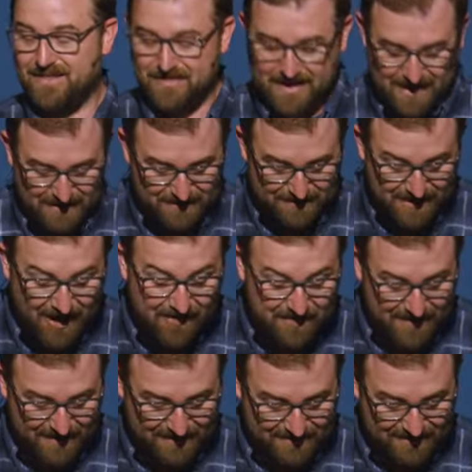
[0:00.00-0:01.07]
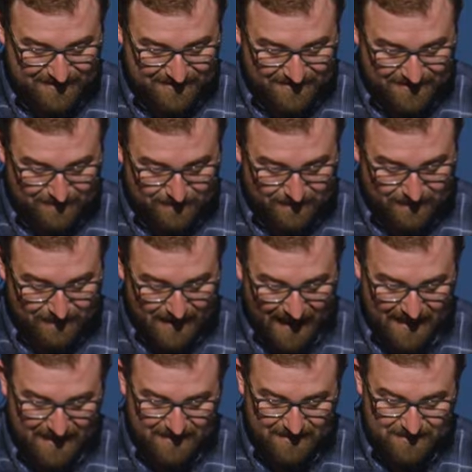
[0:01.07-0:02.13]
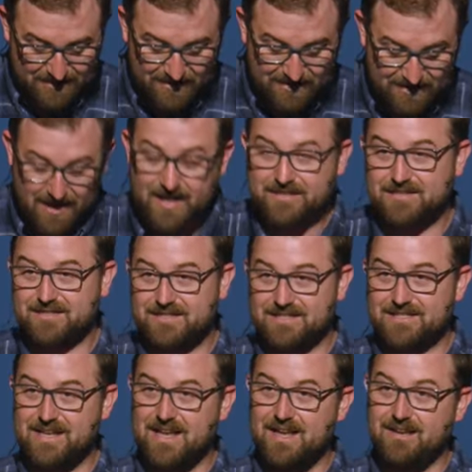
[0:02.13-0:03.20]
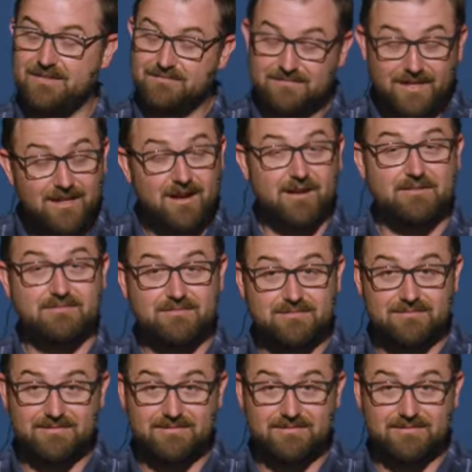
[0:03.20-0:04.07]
that has done this. And it took guts to say, you know,